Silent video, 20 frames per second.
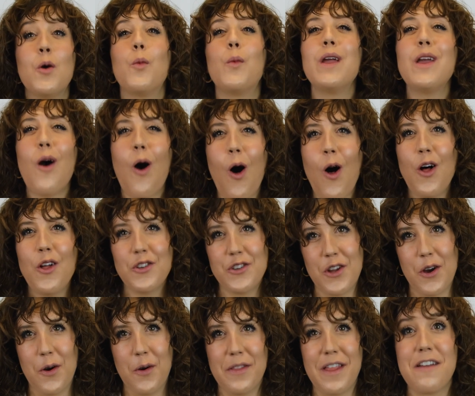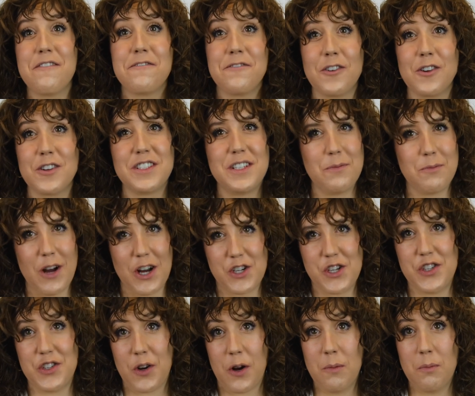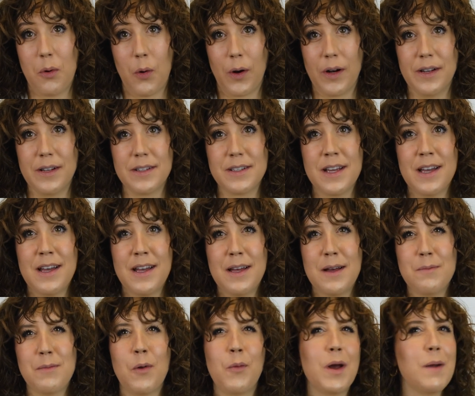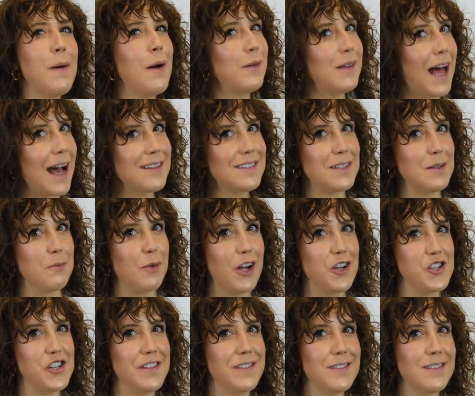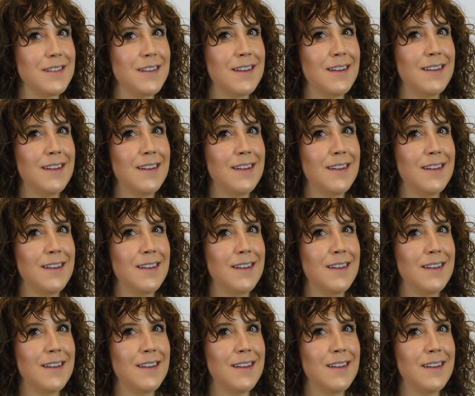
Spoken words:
We all know that first impressions are important, but what about last impressions?